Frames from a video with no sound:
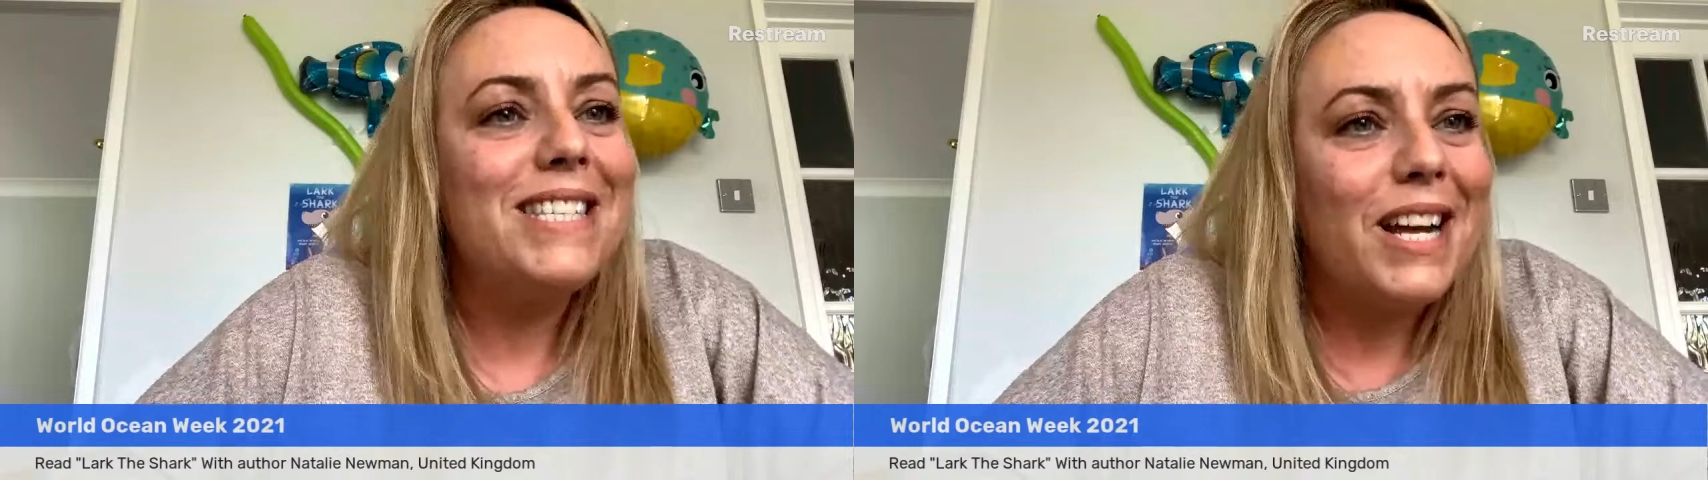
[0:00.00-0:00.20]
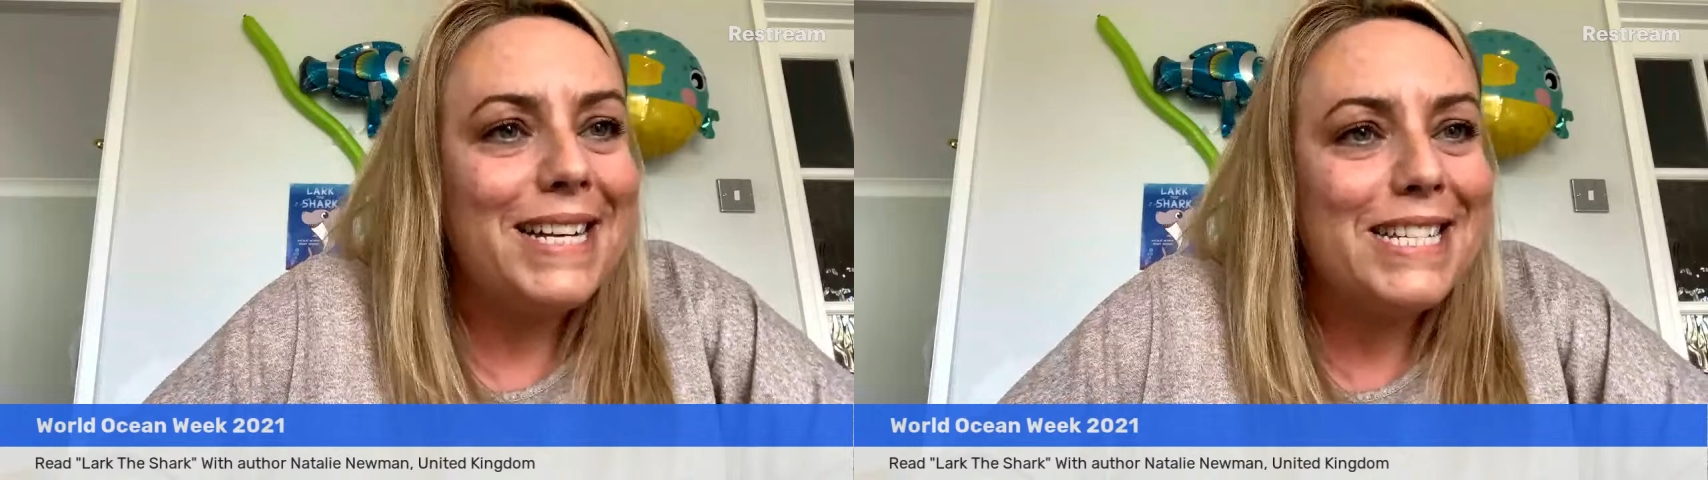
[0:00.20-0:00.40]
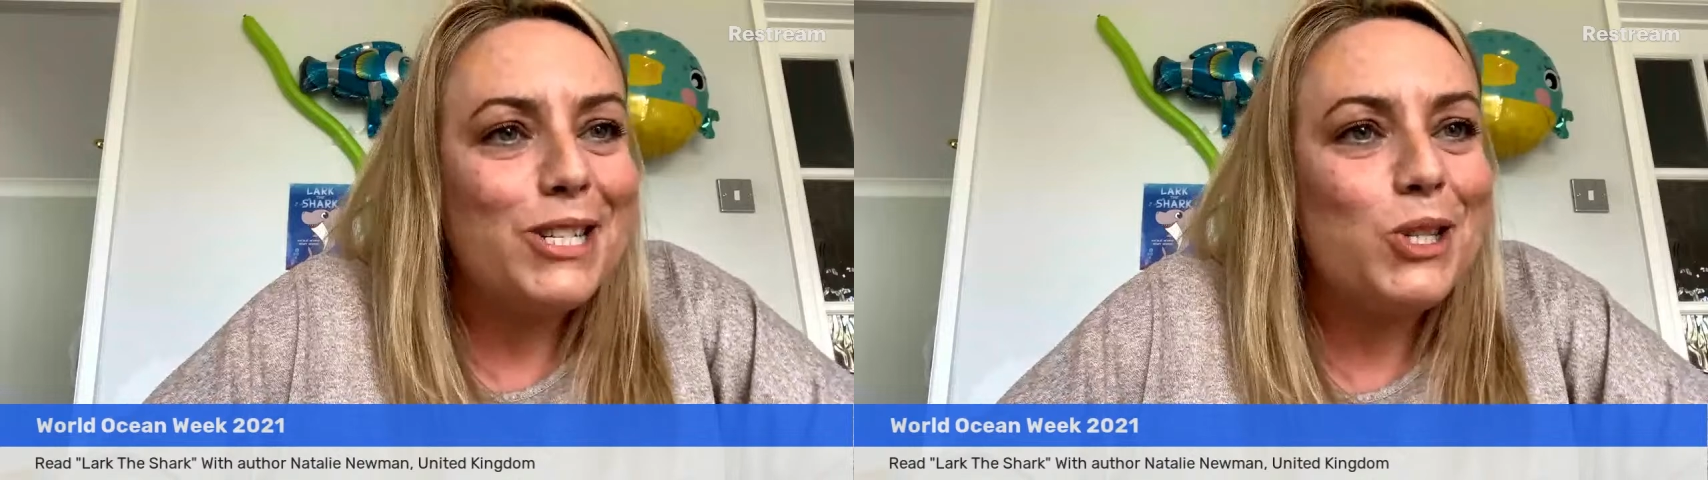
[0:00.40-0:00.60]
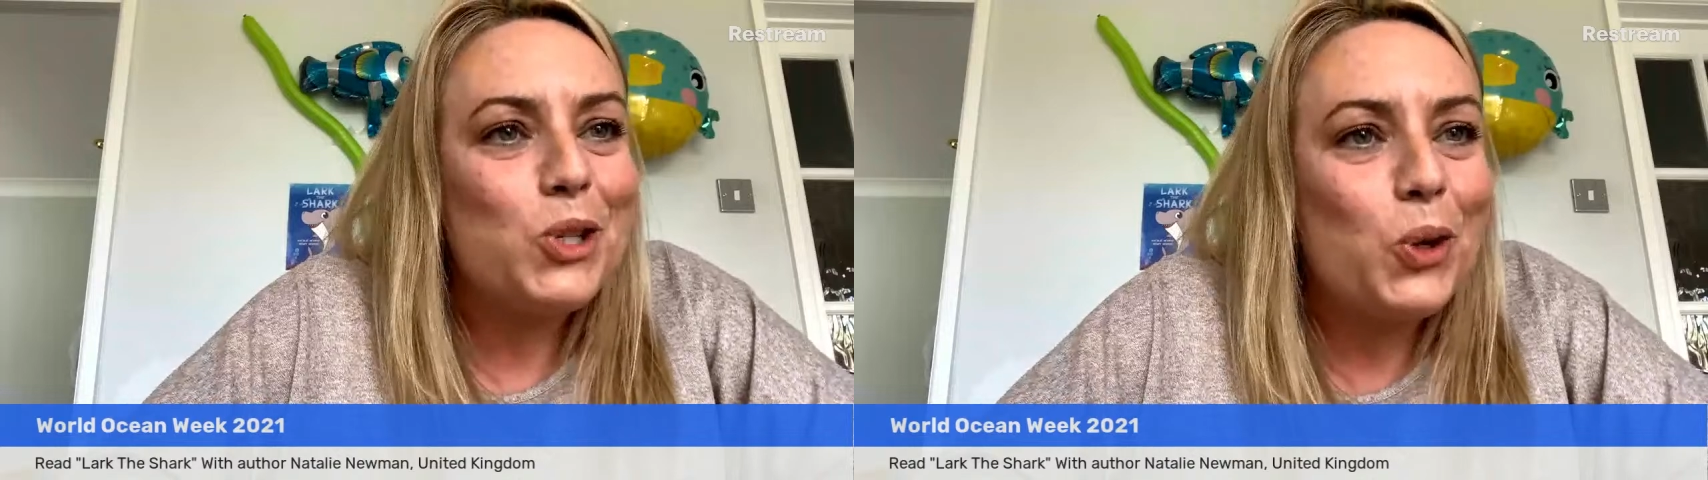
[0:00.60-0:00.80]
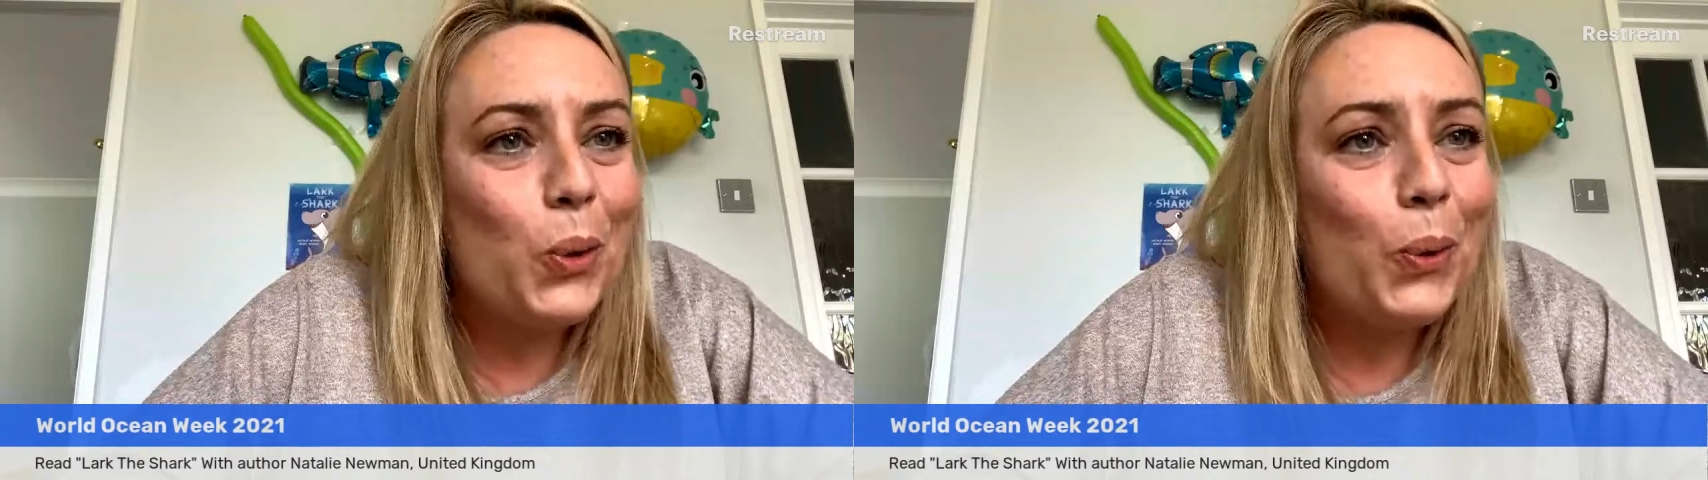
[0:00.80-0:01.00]
my son is
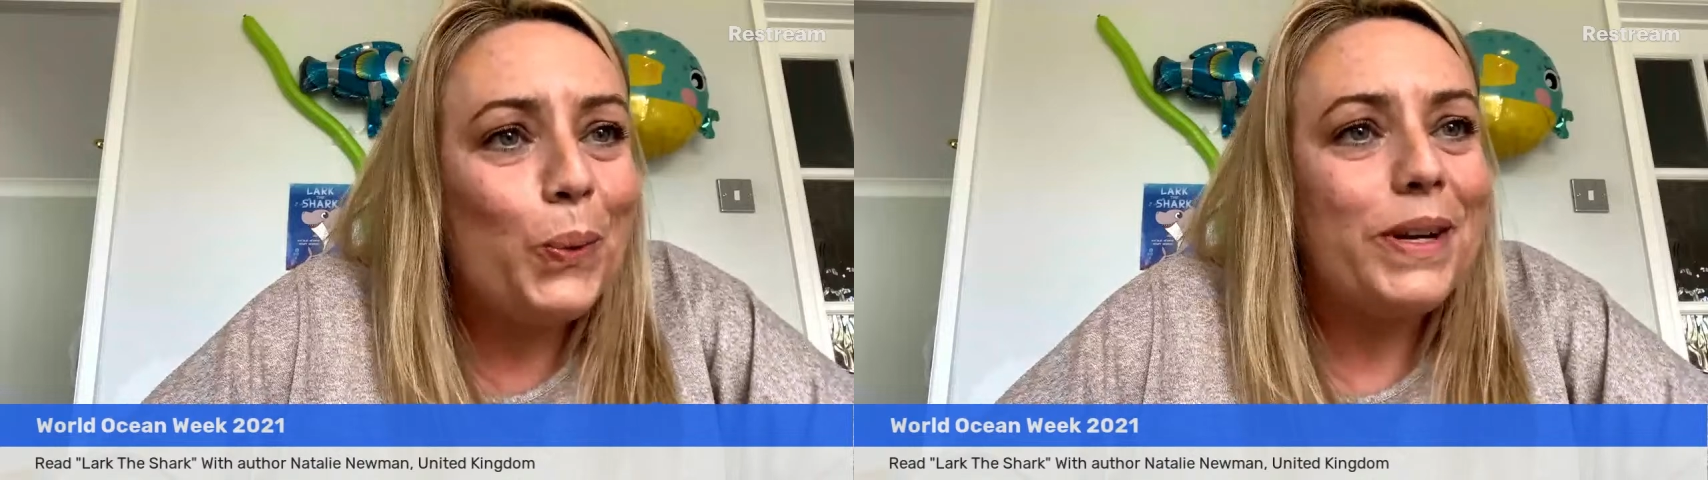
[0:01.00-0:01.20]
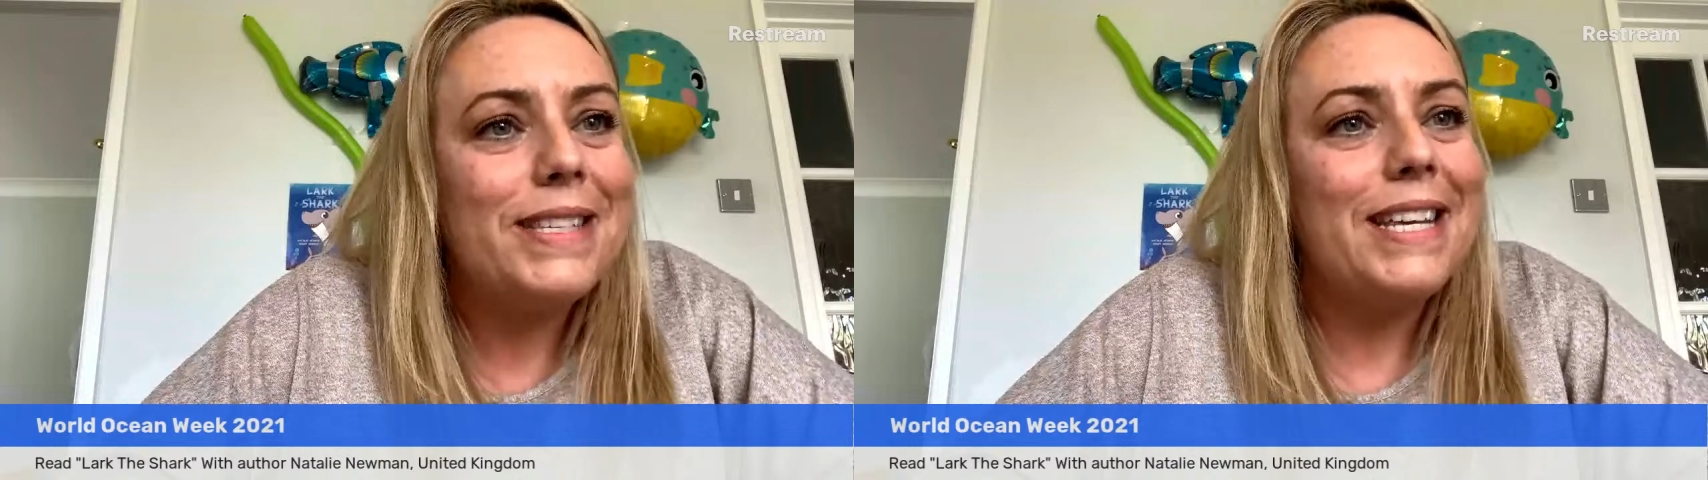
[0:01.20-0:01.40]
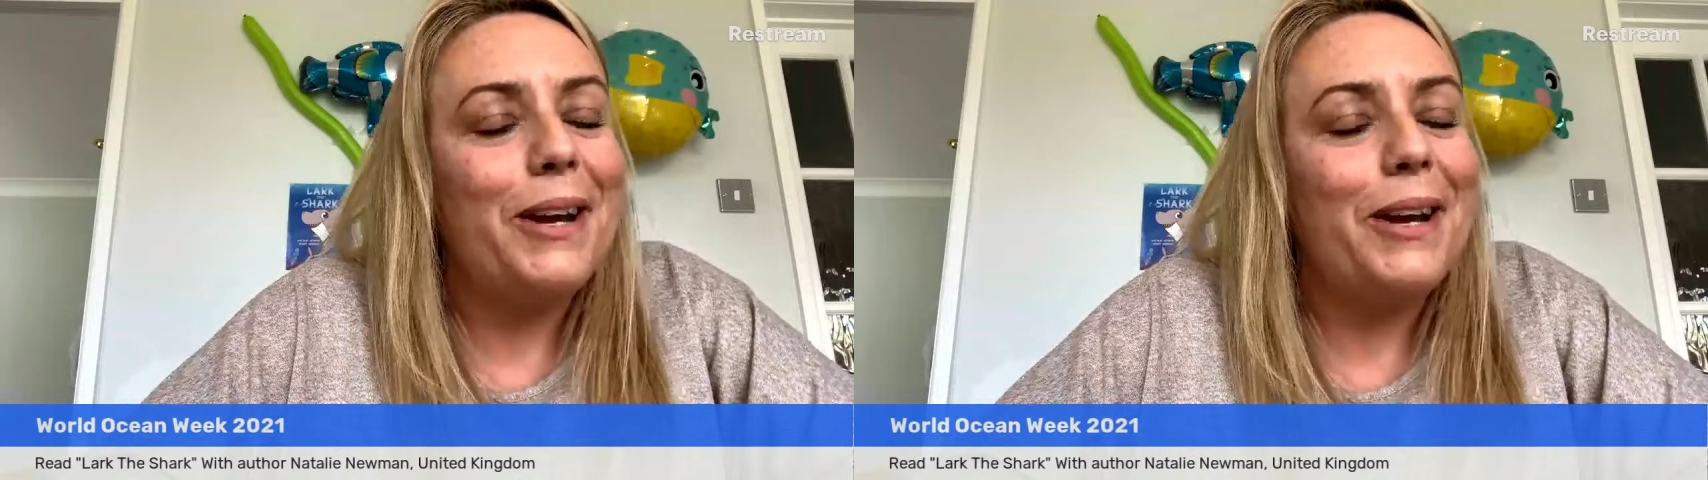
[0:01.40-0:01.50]
at school.